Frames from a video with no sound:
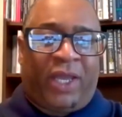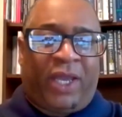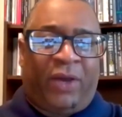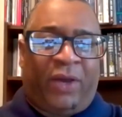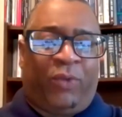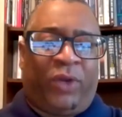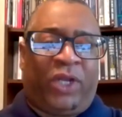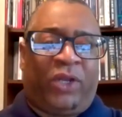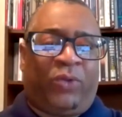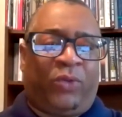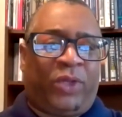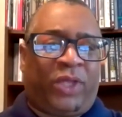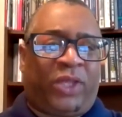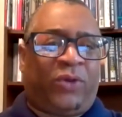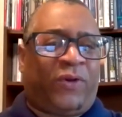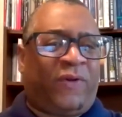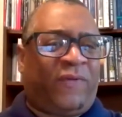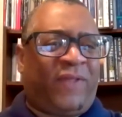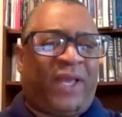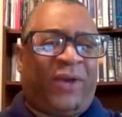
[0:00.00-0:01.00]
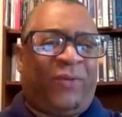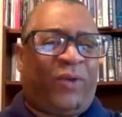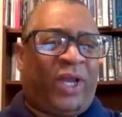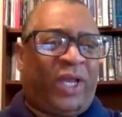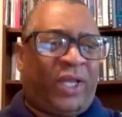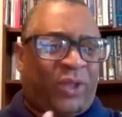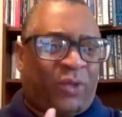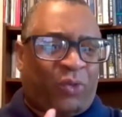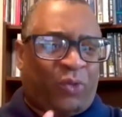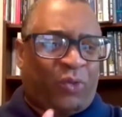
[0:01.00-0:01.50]
And Wendell was sort of that
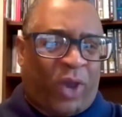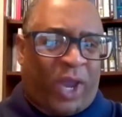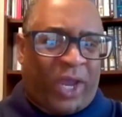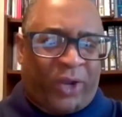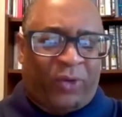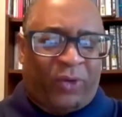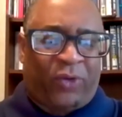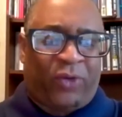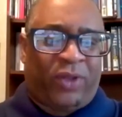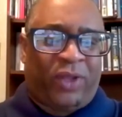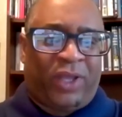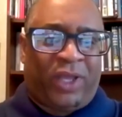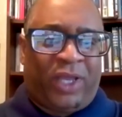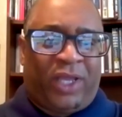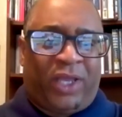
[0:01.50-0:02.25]
way as a writer.